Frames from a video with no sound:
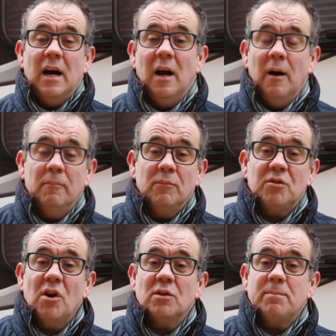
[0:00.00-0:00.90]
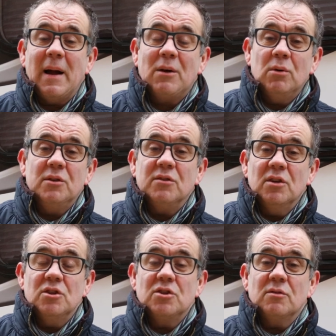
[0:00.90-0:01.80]
search backwards
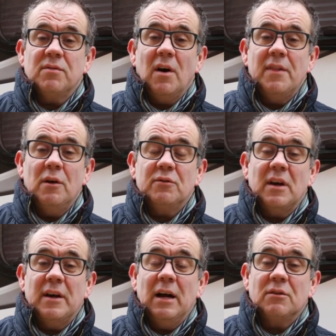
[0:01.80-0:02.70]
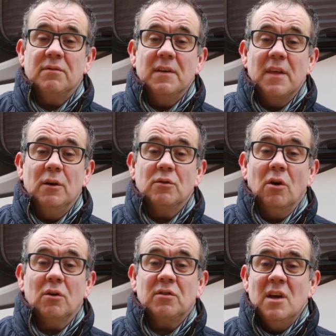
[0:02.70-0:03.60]
and you should find those there on how to fit those
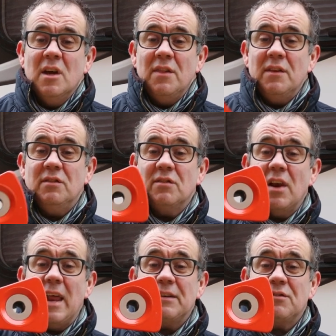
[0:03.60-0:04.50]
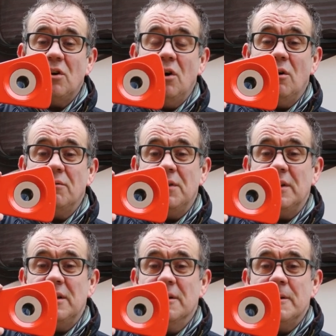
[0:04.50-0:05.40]
locks. This is the last of
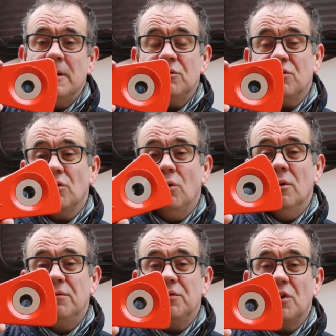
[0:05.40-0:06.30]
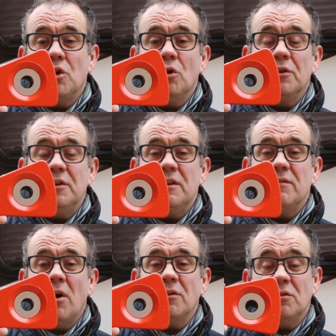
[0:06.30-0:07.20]
the sort of security
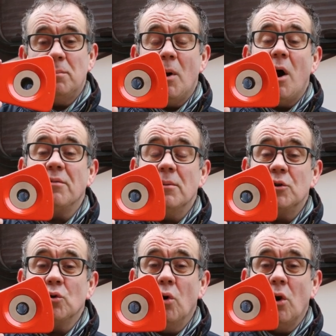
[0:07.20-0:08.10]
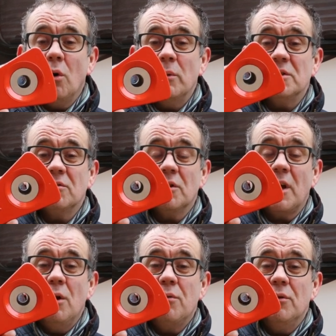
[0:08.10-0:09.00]
devices, apart from the door lock, which I've got to
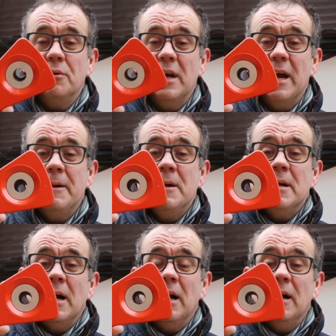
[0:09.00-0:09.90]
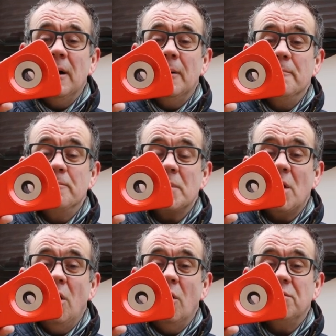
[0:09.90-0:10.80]
go through yet,
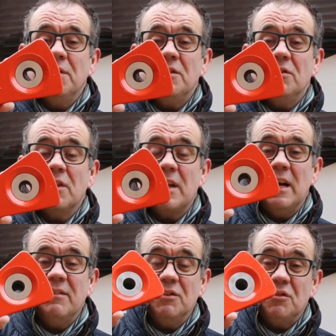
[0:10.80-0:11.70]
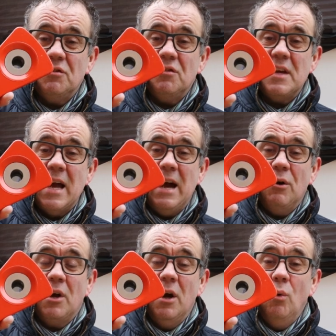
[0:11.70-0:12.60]
of fitting to the caravan. So this is the
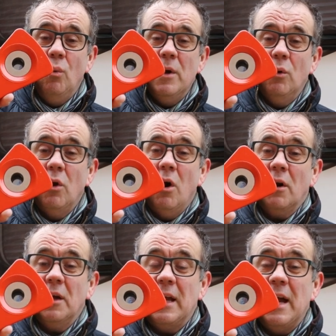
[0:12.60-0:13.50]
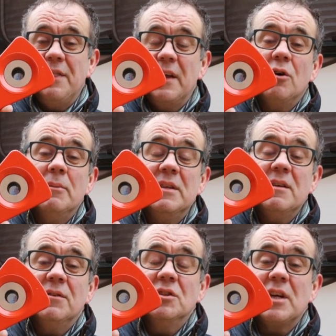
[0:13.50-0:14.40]
Alko wheel lock. Again, they come in
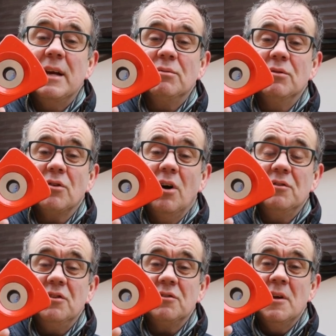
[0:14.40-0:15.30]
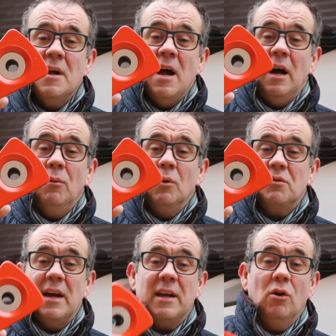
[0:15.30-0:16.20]
different shapes and sizes, and we'll
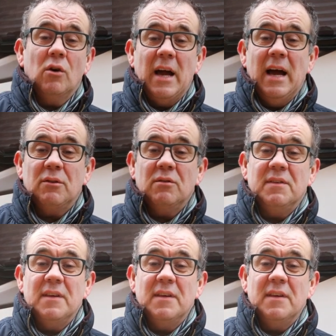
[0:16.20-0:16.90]
take a look at how to